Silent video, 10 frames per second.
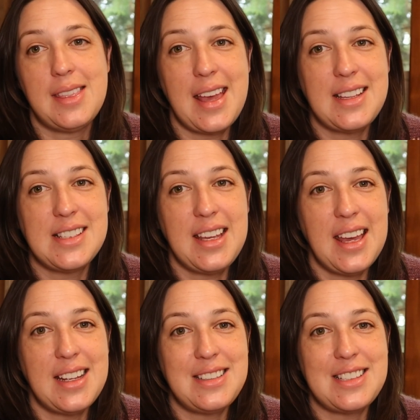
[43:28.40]
thanks
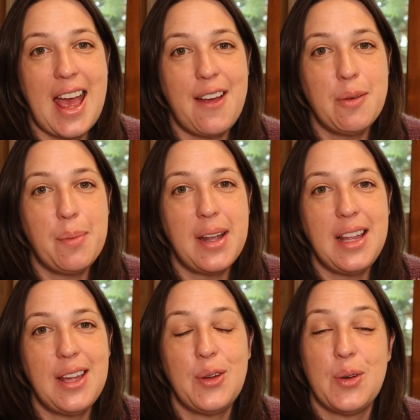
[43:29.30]
again to
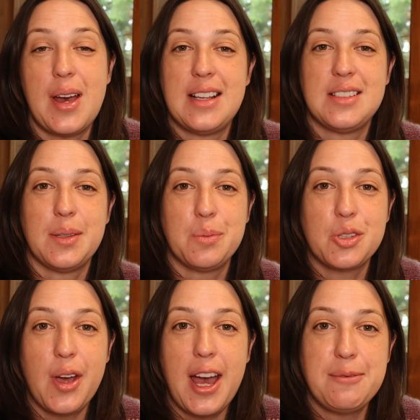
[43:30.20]
everybody who has
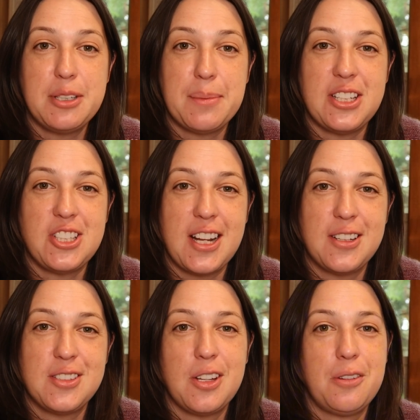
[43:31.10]
subscribed to my
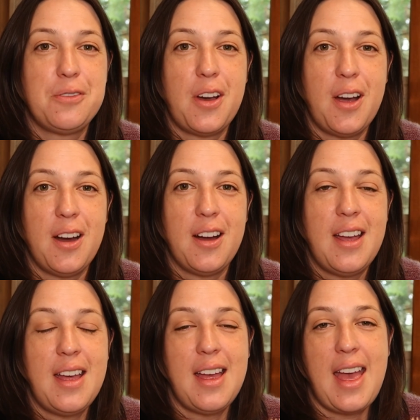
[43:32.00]
channel so far
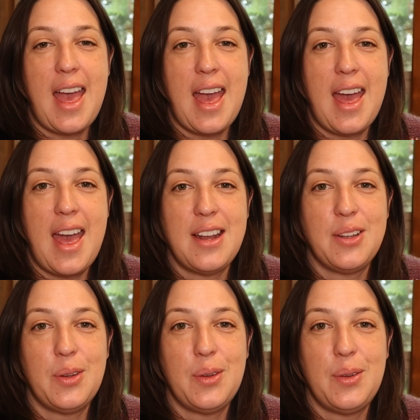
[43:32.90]
and
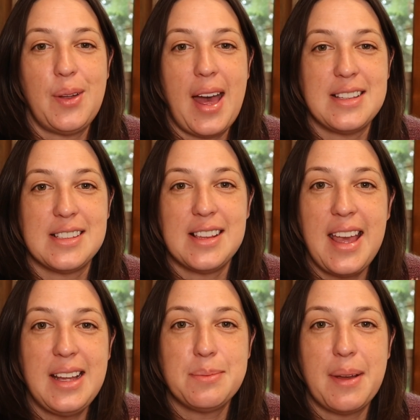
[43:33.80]
who has
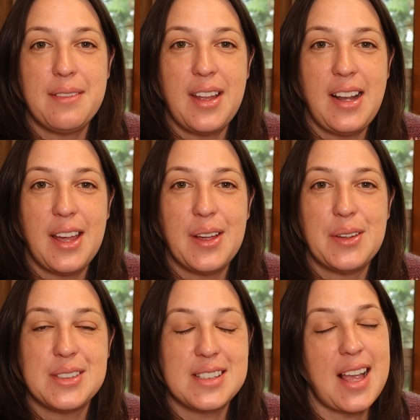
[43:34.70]
liked my
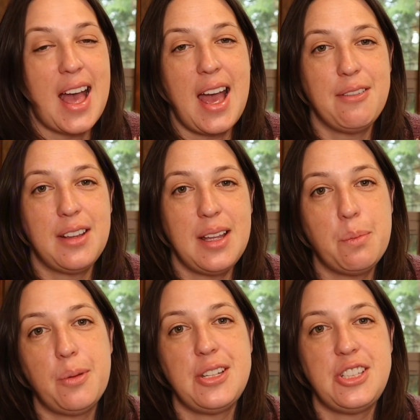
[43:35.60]
videos. I really
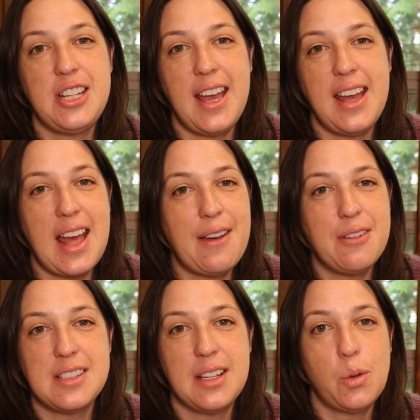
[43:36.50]
appreciate
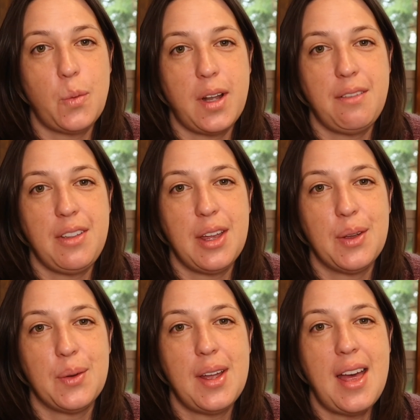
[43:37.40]
every single one of
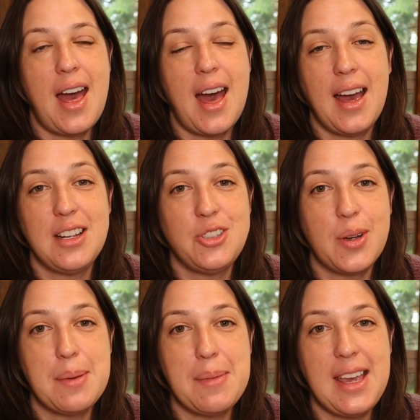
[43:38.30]
you. I
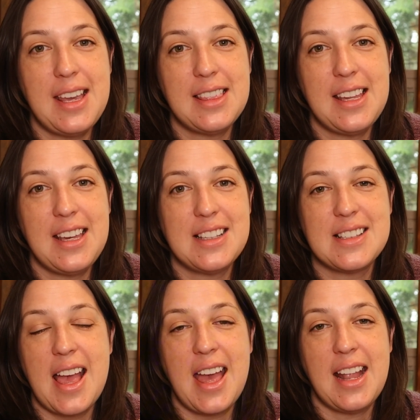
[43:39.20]
enjoy making
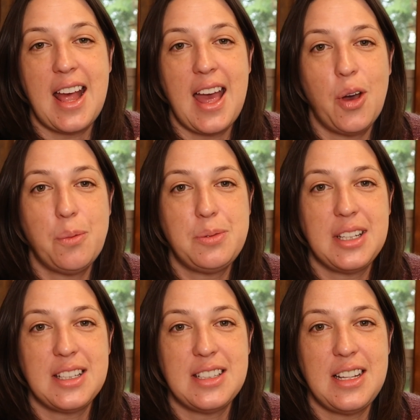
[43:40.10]
these and I hope
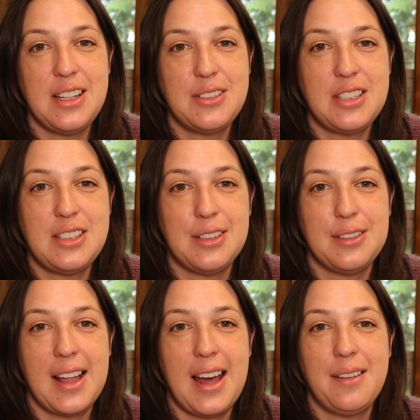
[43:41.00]
to continue to
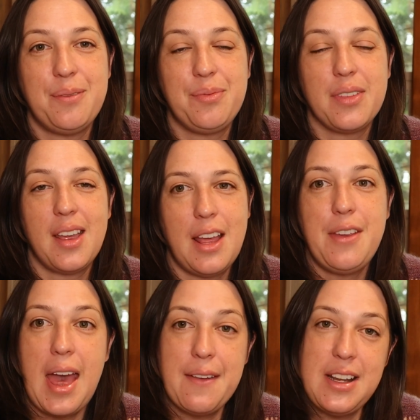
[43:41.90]
do that.
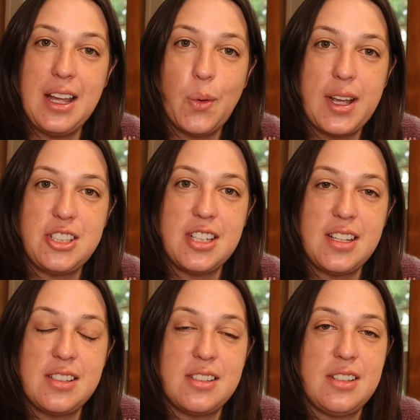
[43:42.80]
If you have any
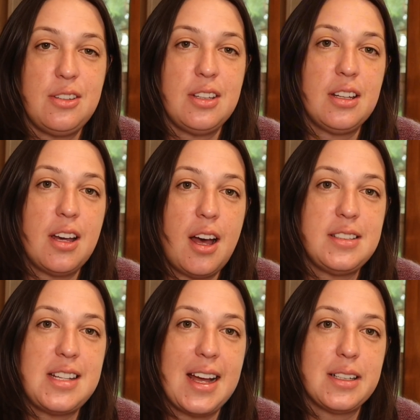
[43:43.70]
questions, you can
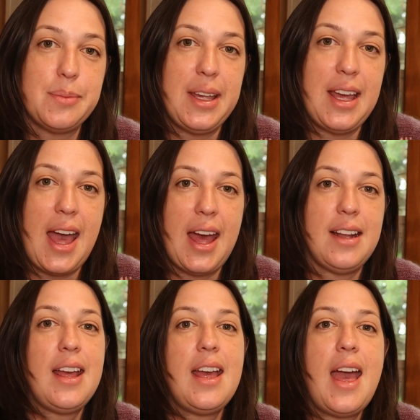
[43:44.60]
contact me
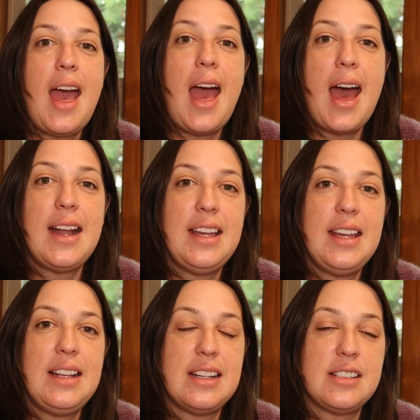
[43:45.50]
at
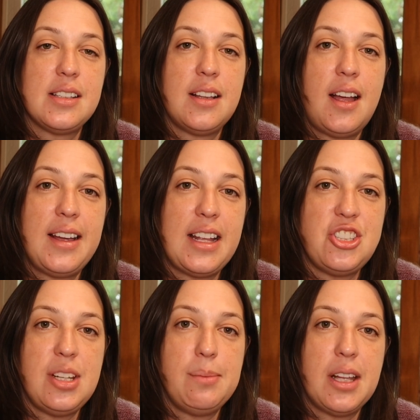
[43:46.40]

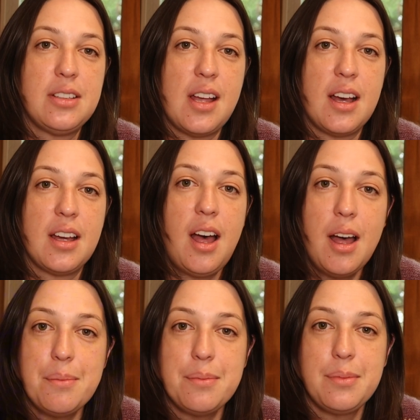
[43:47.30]

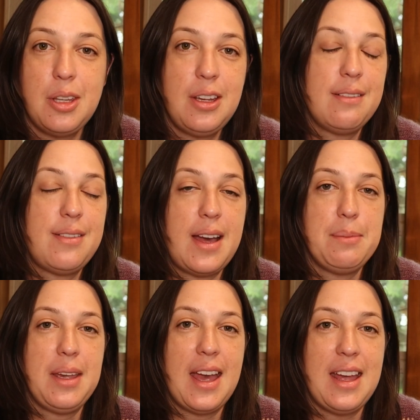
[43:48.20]
hattyknitsalong@gmail.com. You can
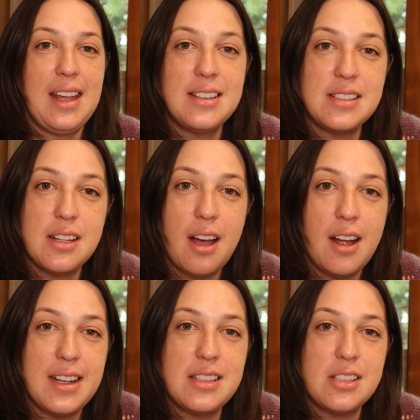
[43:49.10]
find me on
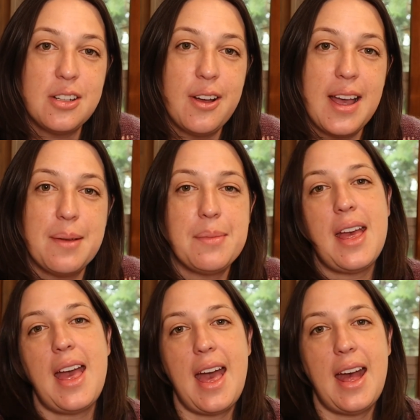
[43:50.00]
Instagram
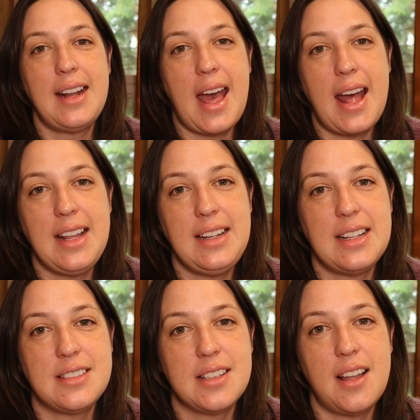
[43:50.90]
at
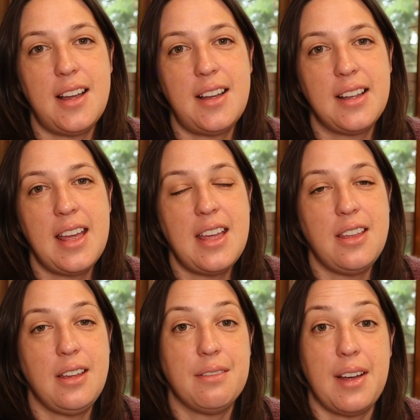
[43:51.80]
hattyknitsalong.
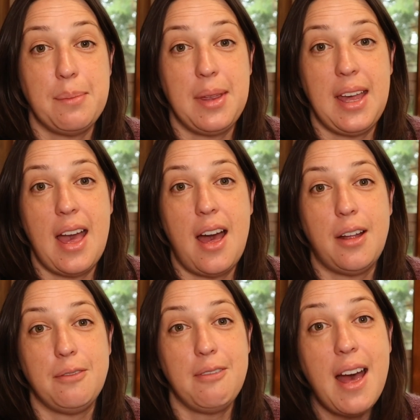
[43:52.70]
You can find me
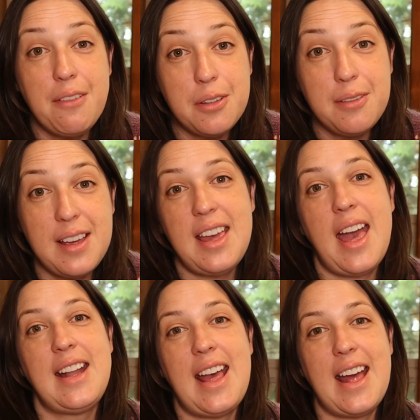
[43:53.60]
on Ravelry
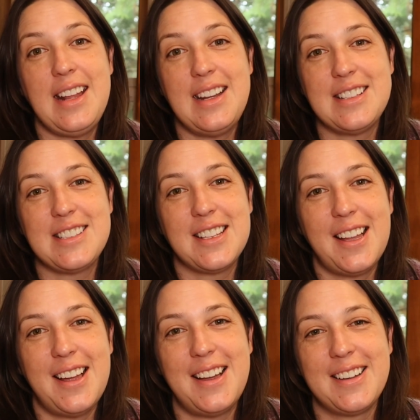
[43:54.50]
at
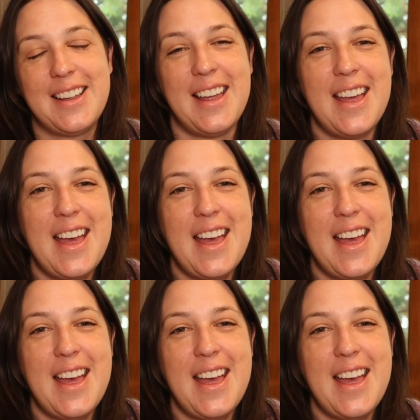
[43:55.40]
hattyknitsalong.